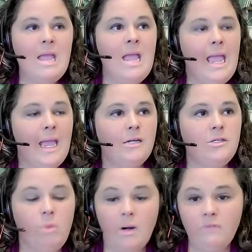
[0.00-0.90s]
And
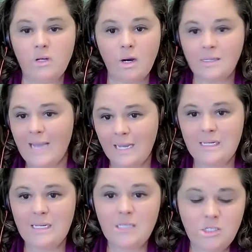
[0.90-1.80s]
one of the dark sides
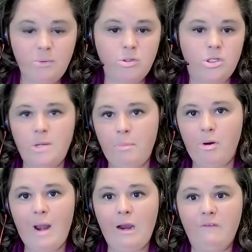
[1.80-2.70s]
is exposure to
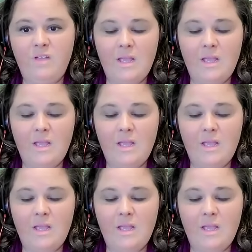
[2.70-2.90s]
pornography,